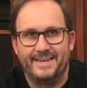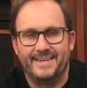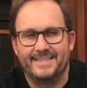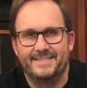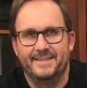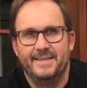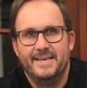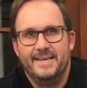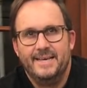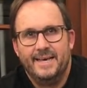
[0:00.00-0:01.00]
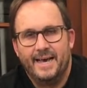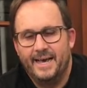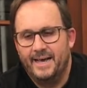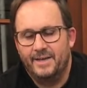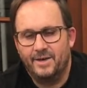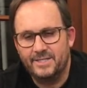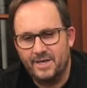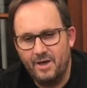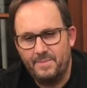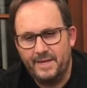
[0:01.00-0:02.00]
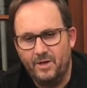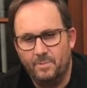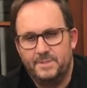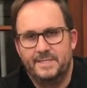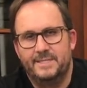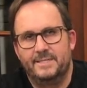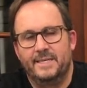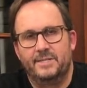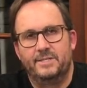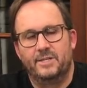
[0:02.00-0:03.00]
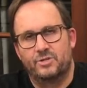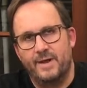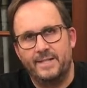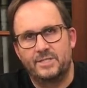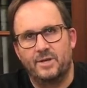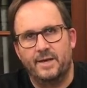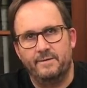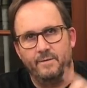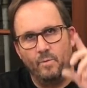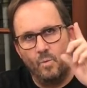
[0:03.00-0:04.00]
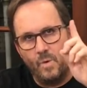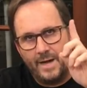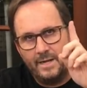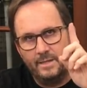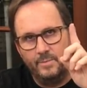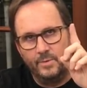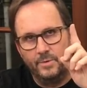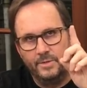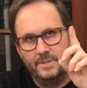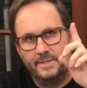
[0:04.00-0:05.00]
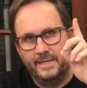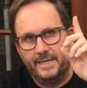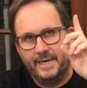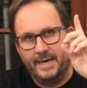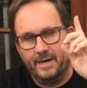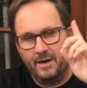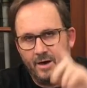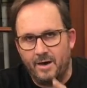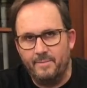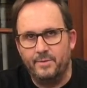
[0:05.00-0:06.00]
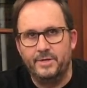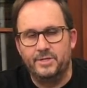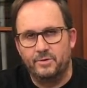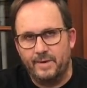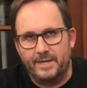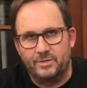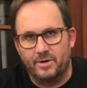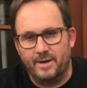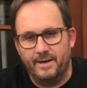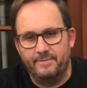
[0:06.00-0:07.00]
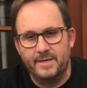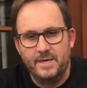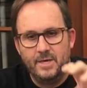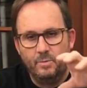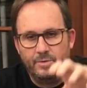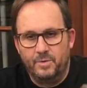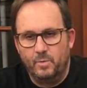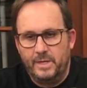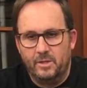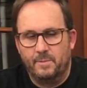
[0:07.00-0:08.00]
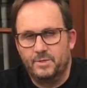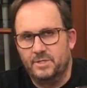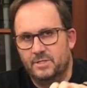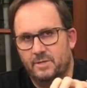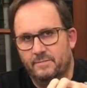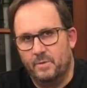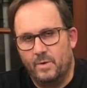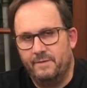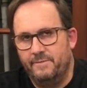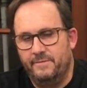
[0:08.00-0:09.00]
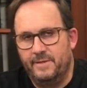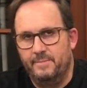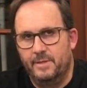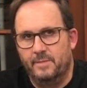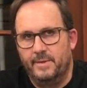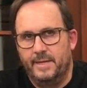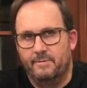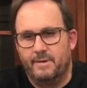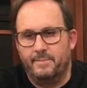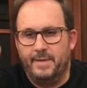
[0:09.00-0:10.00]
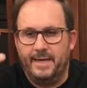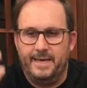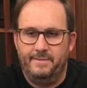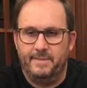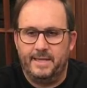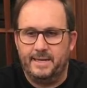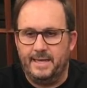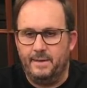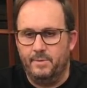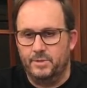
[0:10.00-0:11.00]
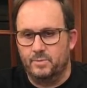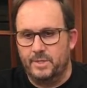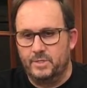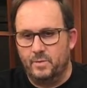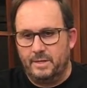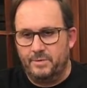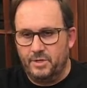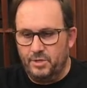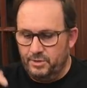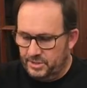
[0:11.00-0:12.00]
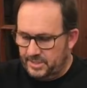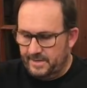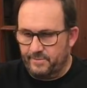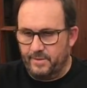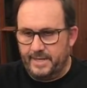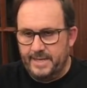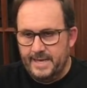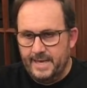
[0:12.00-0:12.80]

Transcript: and dusted. Guys, I hope that helps. This is the Tranzite, one of the boards, the hybrid direct drive with the wheel options of the 115 millimeter rubber and the Cloudwheels 120 for new discovery.